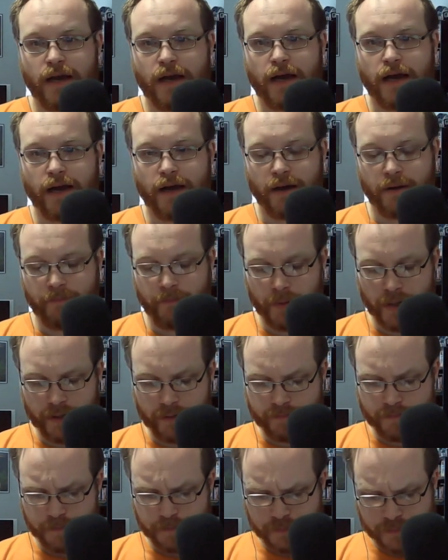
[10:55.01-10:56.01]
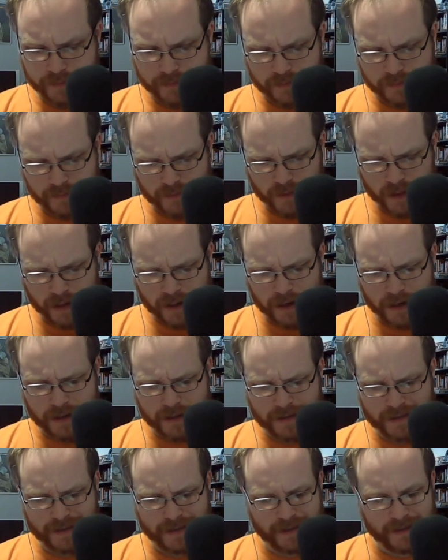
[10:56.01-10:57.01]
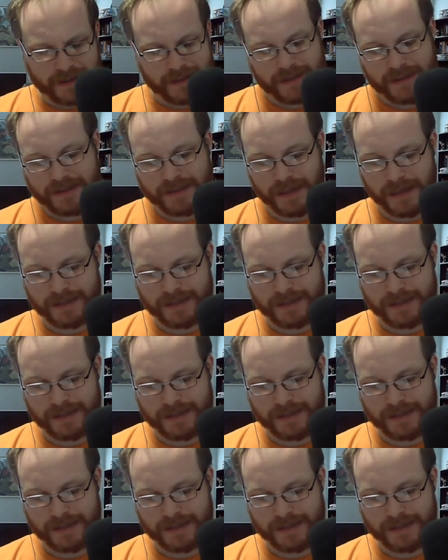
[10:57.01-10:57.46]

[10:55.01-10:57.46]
But there is